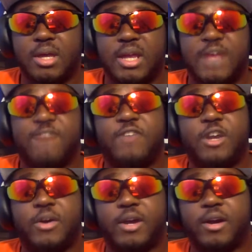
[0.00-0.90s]

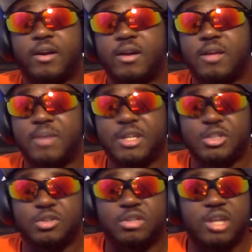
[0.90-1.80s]
inferior, because she
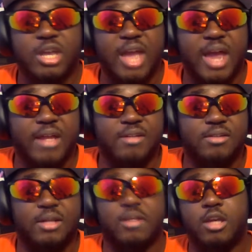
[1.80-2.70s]
was looking at it, and she's
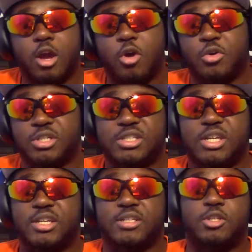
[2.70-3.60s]
like, yo, she's
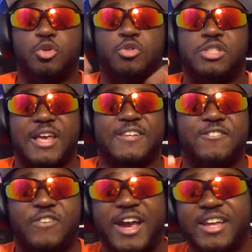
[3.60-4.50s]
seeing these two saints
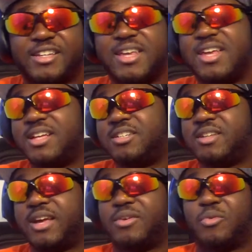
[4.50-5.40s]
fight. She's
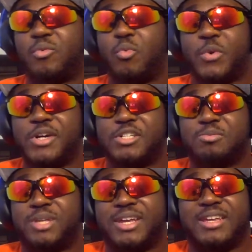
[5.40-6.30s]
like, we're just
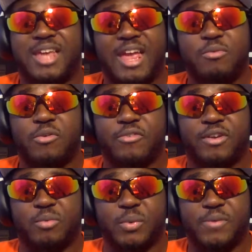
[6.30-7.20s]
playing a game with him
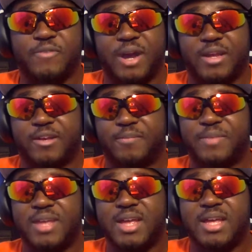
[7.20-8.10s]
when we're fighting him.
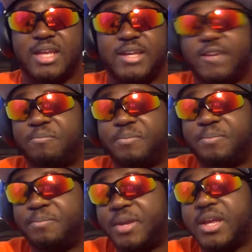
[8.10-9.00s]
He could have
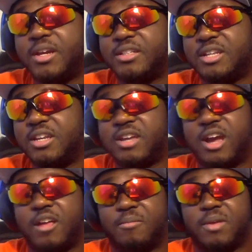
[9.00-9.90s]
beaten us
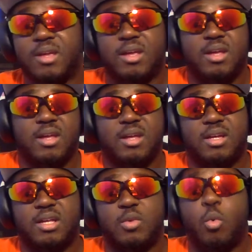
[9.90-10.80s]
anytime
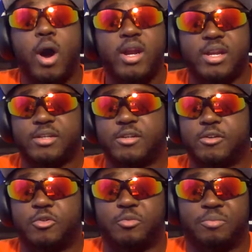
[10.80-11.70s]
he wanted
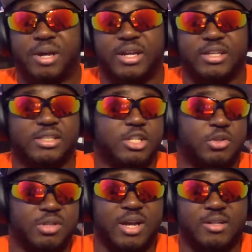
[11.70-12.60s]
to, but I guess he
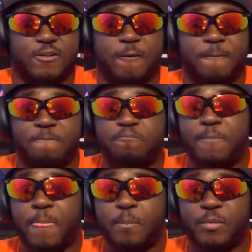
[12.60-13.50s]
chose not to.
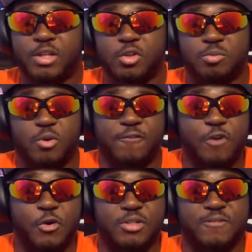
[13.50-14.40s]
She was more
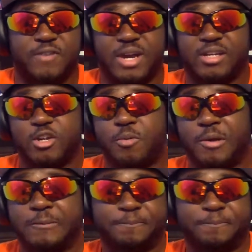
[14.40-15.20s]
focused on fighting Toma.